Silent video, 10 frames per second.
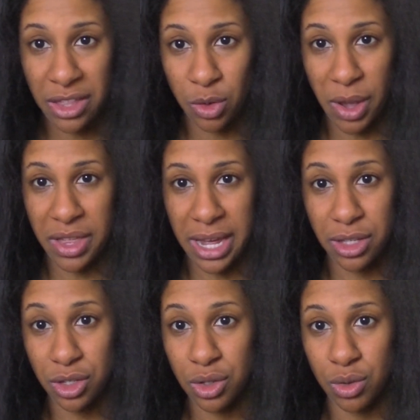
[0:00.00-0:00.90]
the way that I
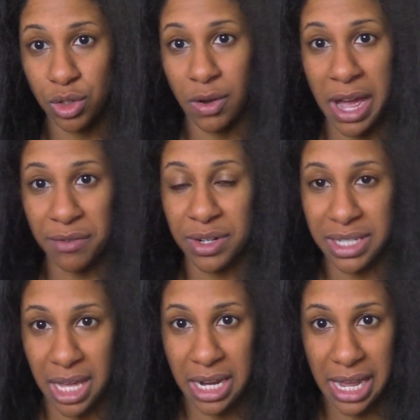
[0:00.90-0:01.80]
do, you know, every
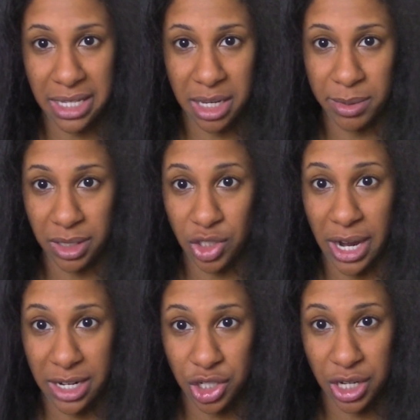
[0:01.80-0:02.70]
Sunday I typically
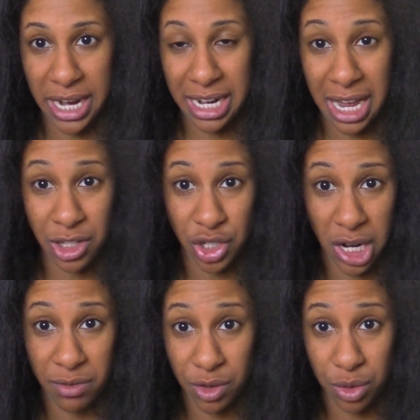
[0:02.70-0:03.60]
try to train, and I'll
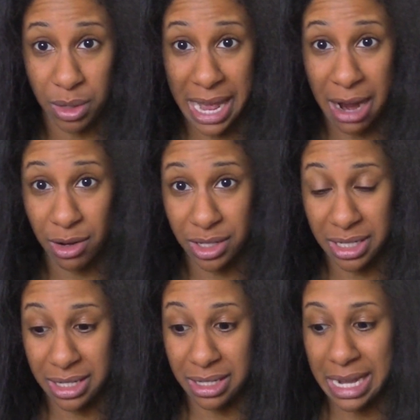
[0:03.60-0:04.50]
train for three hours
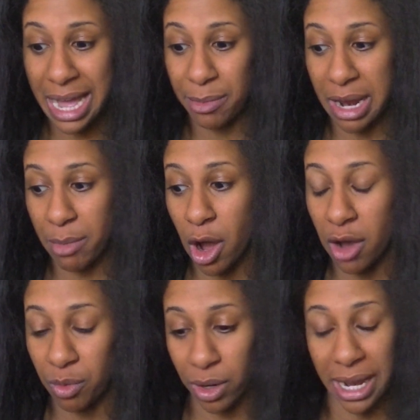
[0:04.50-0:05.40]
because it's a time when I'm
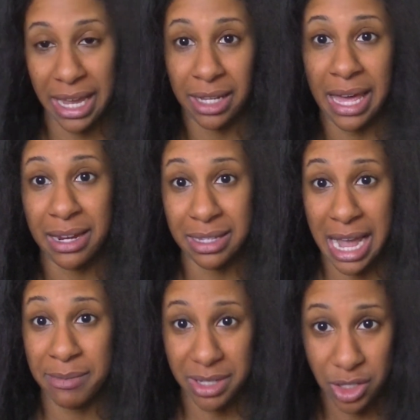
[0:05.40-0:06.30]
off work. I get a lot of
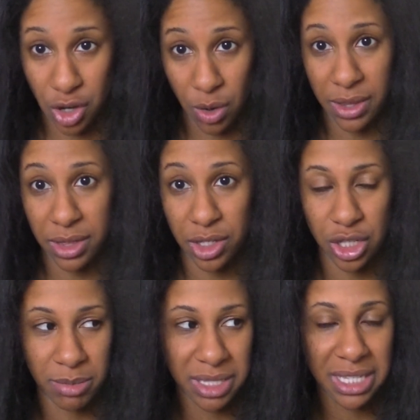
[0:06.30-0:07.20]
time to go in the
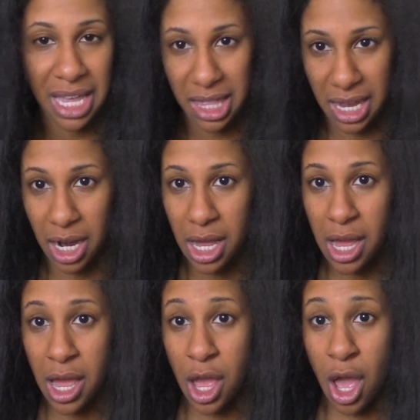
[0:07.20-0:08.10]
gym and stay there.
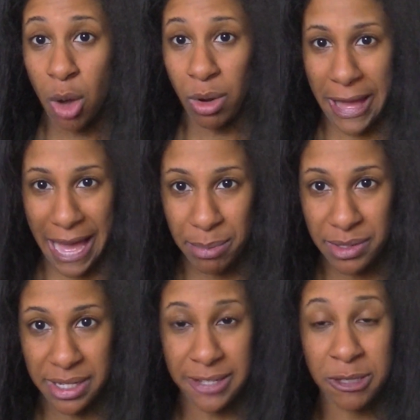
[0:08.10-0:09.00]
What
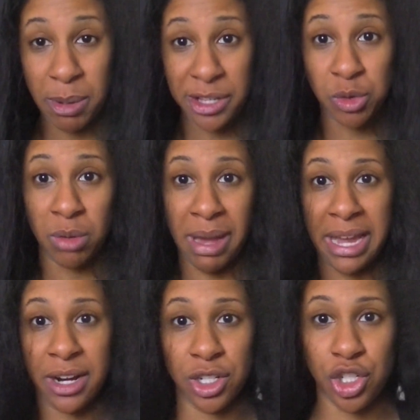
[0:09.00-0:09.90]
happens is, especially when my
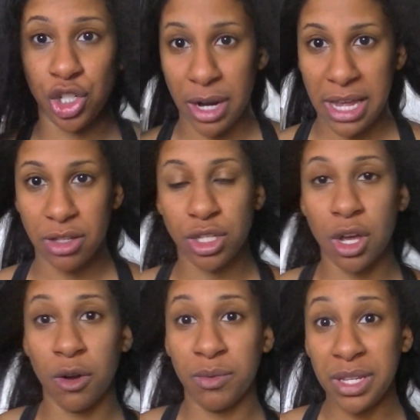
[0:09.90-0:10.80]
hair is straight,
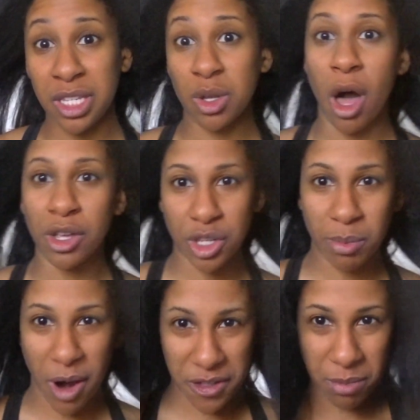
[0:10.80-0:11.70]
so this is also
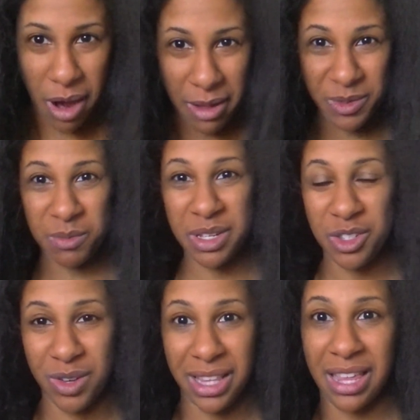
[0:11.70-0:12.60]
part of the problem with me
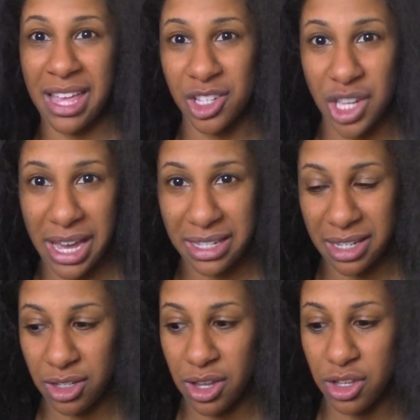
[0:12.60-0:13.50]
doing length checks
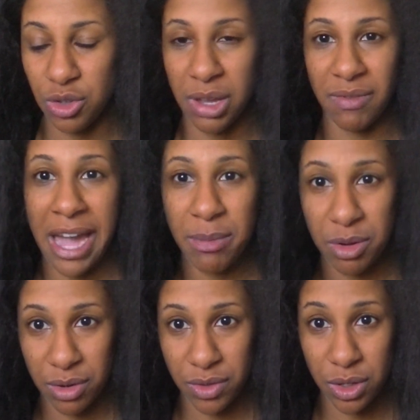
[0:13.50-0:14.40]
and, and doing
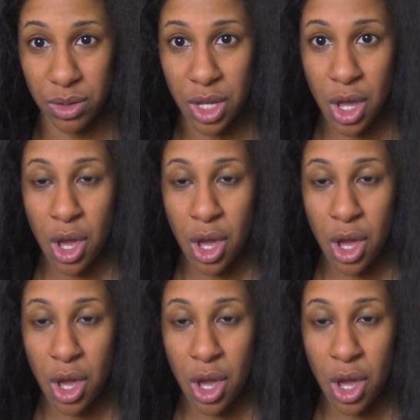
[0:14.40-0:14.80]
vitamin reviews.